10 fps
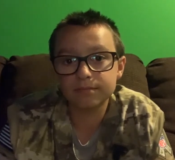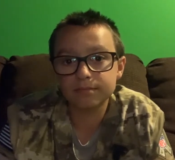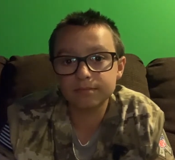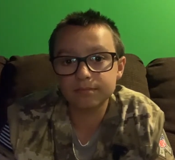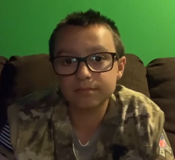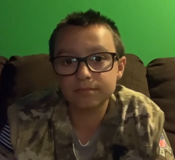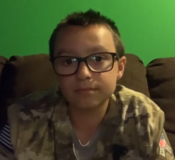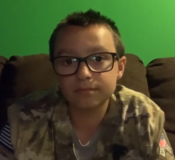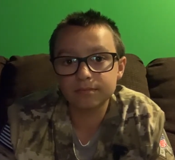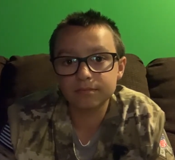
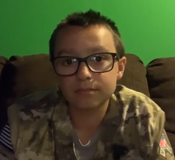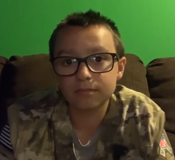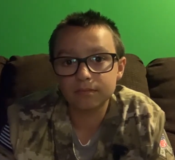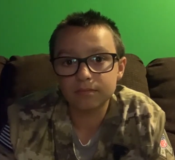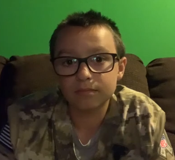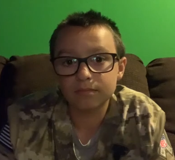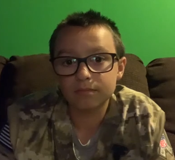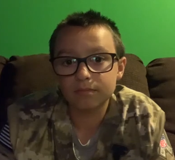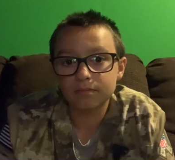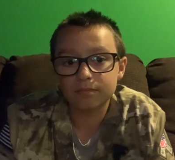
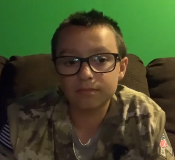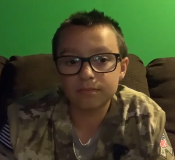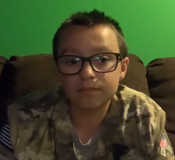(no one is talking)